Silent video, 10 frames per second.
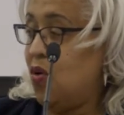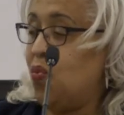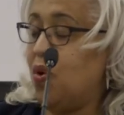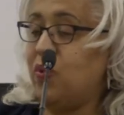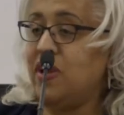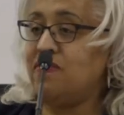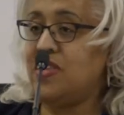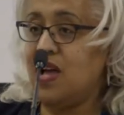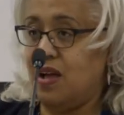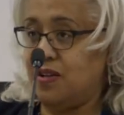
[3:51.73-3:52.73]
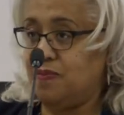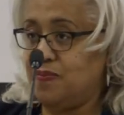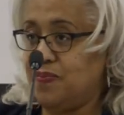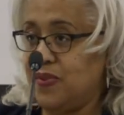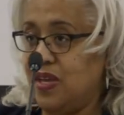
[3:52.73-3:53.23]
What we've done
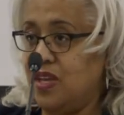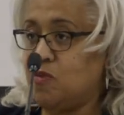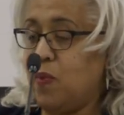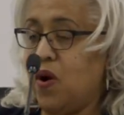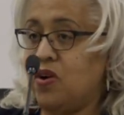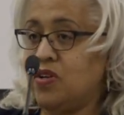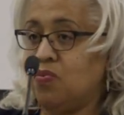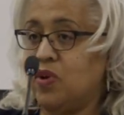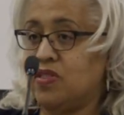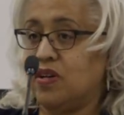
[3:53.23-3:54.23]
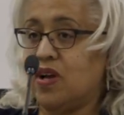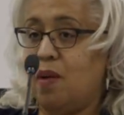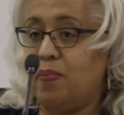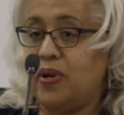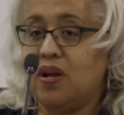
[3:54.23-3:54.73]
is partnered with a
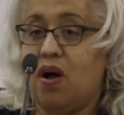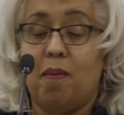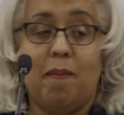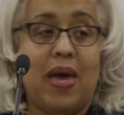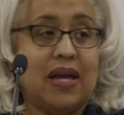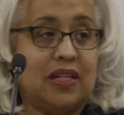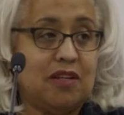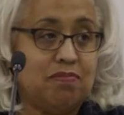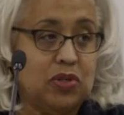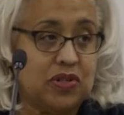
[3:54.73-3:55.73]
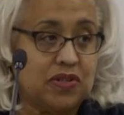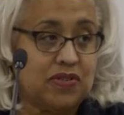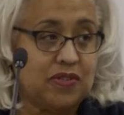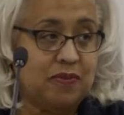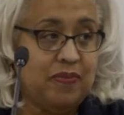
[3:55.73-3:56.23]
company called Macklin
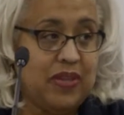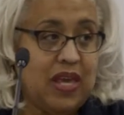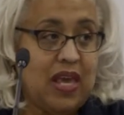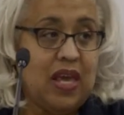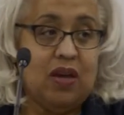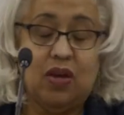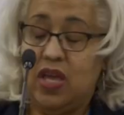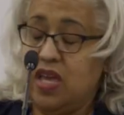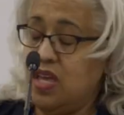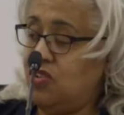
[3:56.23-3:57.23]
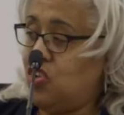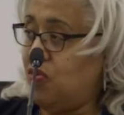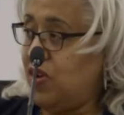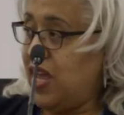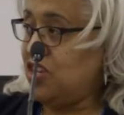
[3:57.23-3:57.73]
Books.
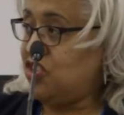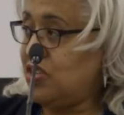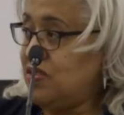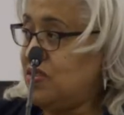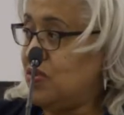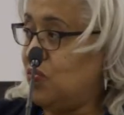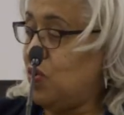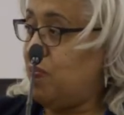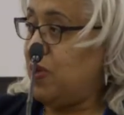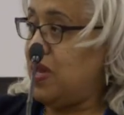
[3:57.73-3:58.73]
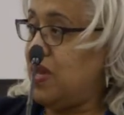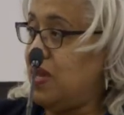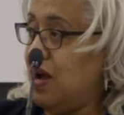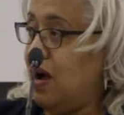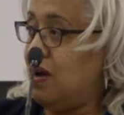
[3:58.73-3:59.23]
Donations will be,
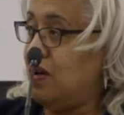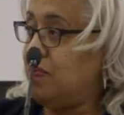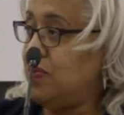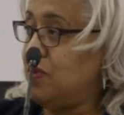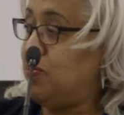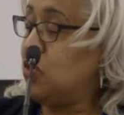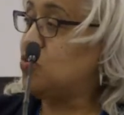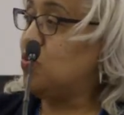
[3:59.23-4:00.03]
books